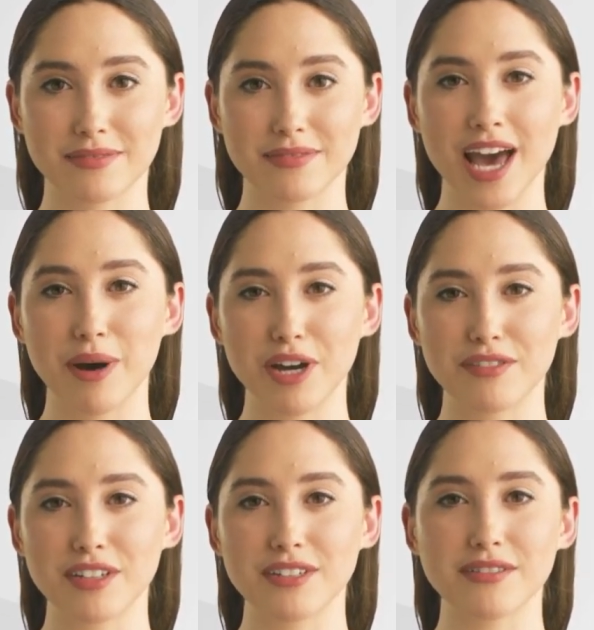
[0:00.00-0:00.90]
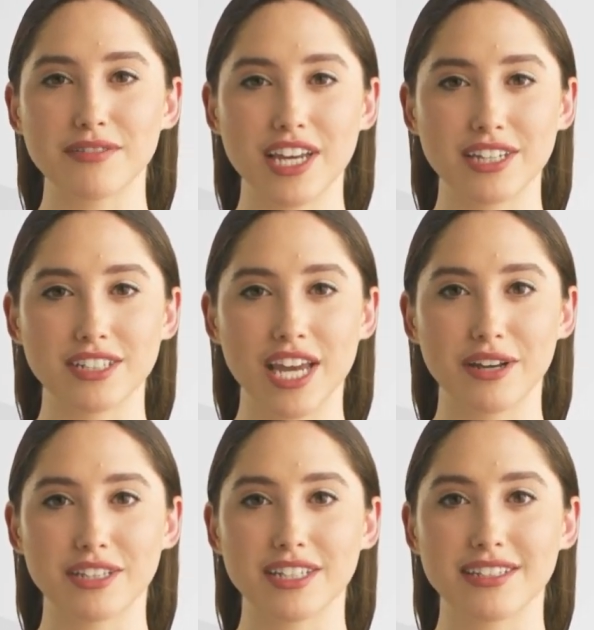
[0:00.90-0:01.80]
However, these
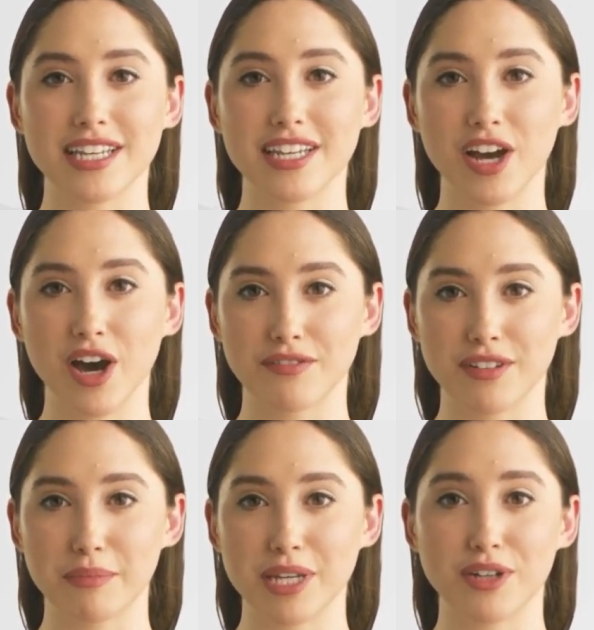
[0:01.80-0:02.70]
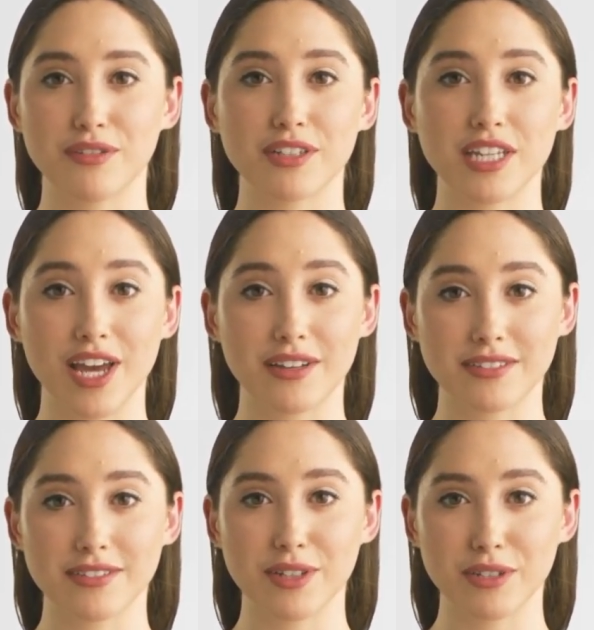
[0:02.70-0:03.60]
challenges can often be overcome
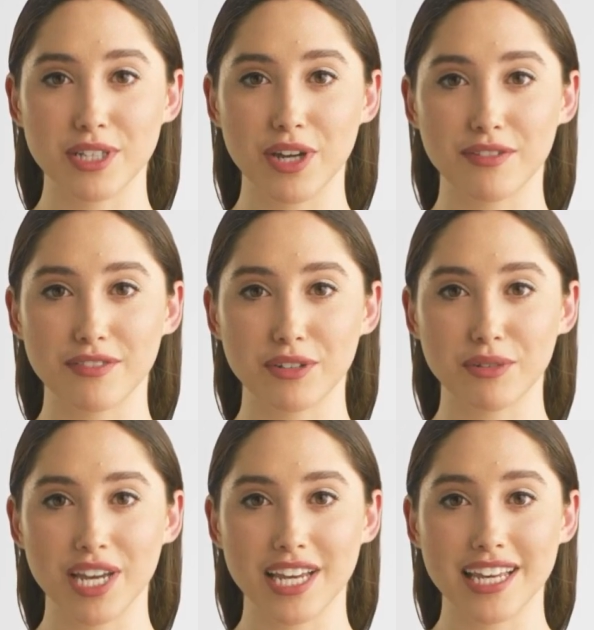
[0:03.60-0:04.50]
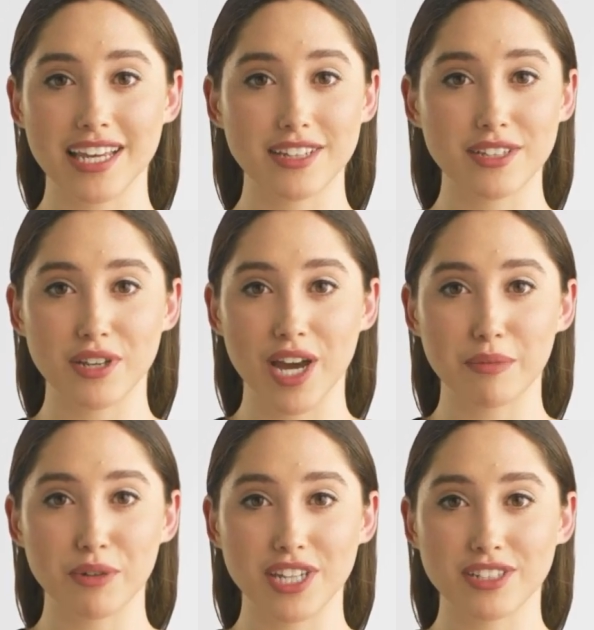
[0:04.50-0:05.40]
through careful planning and
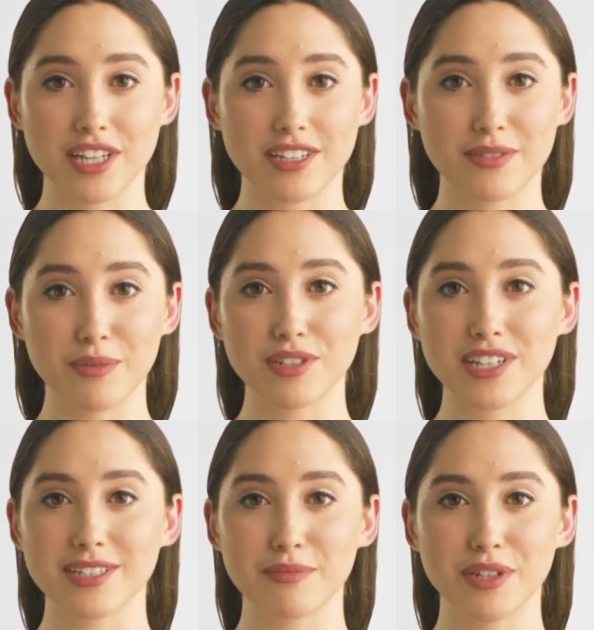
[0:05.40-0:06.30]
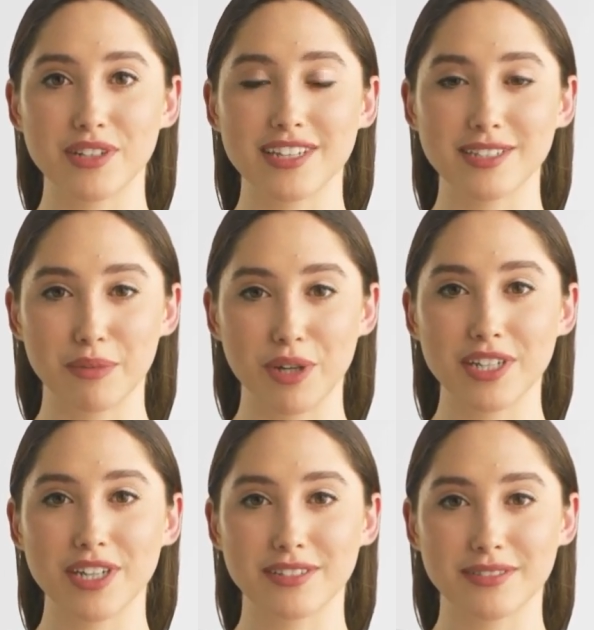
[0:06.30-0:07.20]
collaboration with experienced
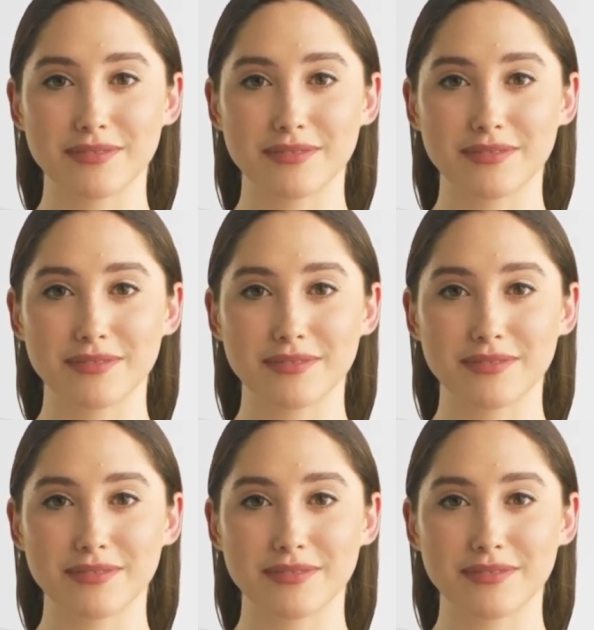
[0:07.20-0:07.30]
partners.